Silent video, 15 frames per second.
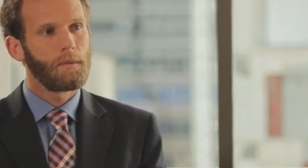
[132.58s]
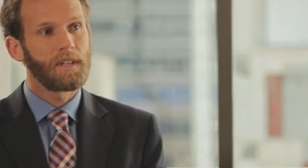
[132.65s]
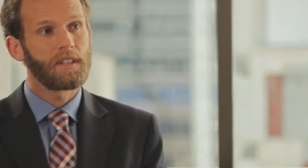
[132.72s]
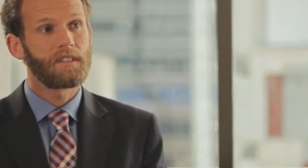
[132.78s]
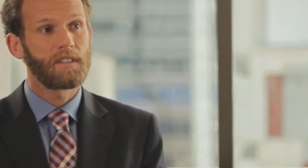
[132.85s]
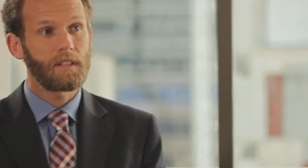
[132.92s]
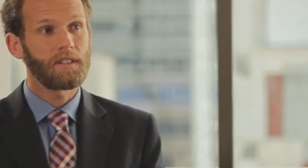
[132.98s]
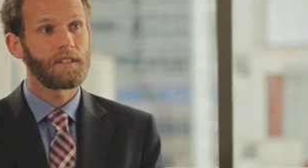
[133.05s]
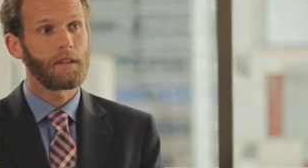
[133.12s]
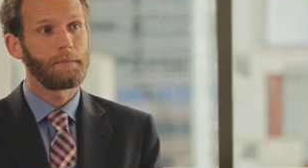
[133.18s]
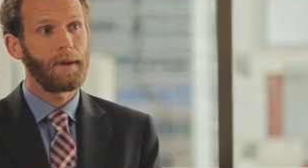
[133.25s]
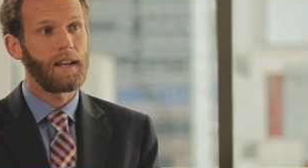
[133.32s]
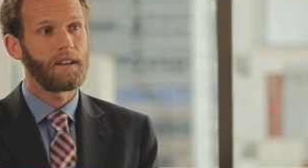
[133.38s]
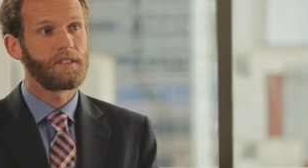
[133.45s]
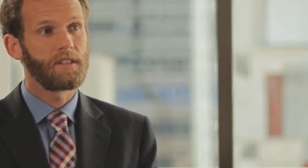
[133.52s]
What sickle cell
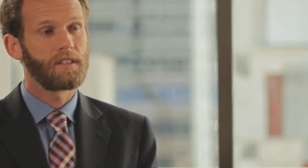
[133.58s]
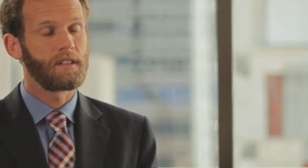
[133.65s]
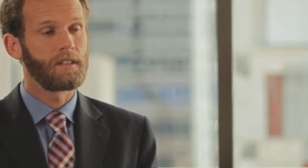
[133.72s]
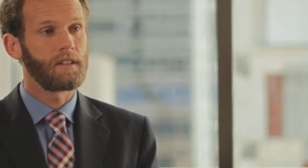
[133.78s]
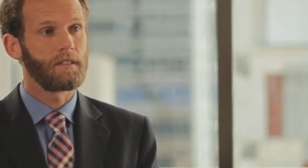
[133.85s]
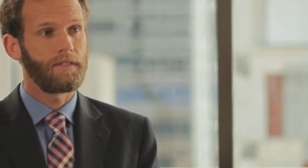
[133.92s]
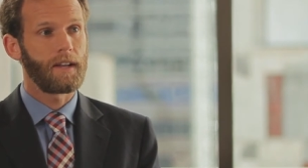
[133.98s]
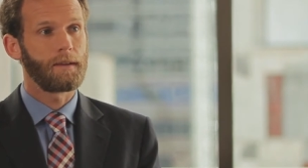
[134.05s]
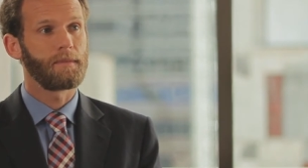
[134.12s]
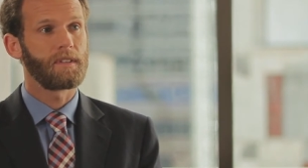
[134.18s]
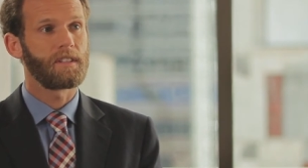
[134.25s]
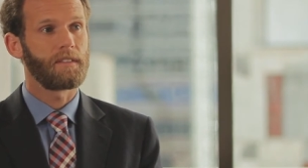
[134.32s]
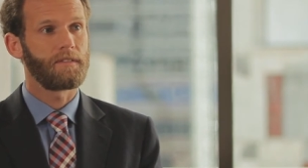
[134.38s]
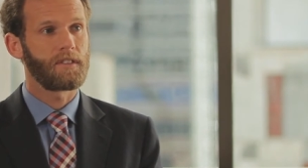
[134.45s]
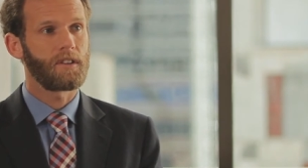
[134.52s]
patients and their
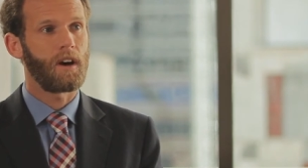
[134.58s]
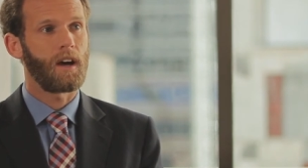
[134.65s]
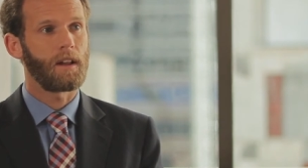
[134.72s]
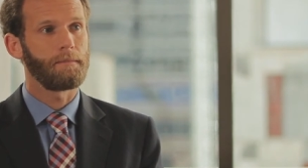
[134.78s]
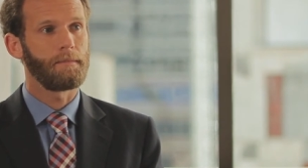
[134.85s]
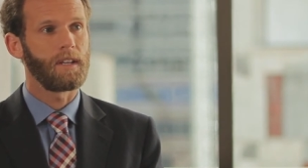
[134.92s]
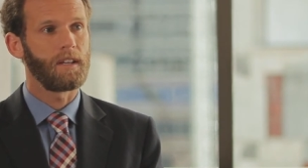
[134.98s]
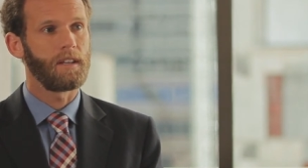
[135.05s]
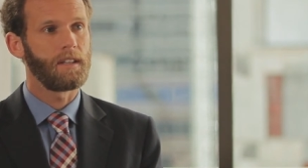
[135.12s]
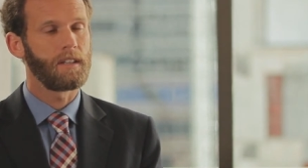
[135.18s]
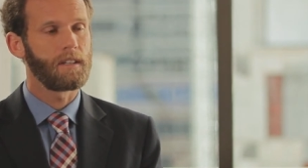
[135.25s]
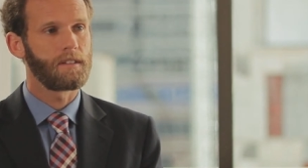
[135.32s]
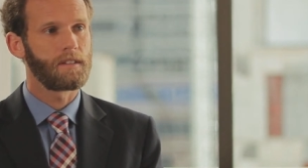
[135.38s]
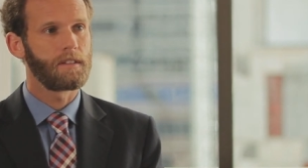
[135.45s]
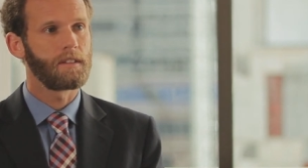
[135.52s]
families have taught me
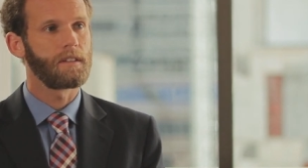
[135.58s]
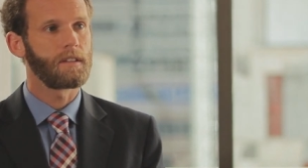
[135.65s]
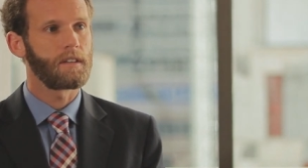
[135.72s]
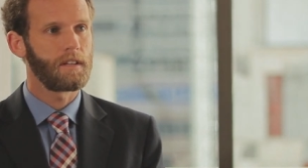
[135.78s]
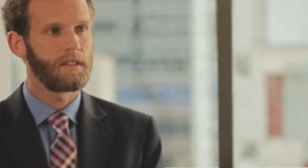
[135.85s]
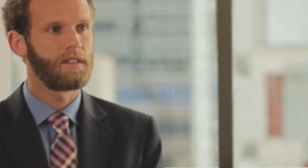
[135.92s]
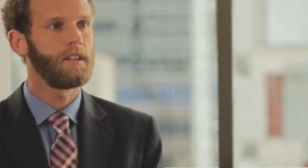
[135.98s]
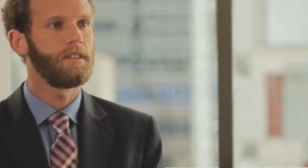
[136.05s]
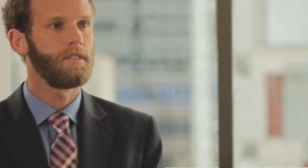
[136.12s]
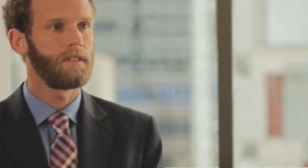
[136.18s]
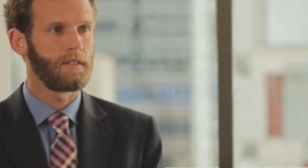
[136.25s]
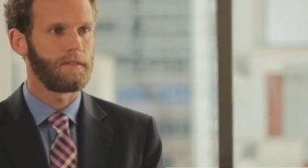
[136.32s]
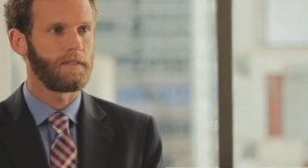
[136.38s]
is to continue the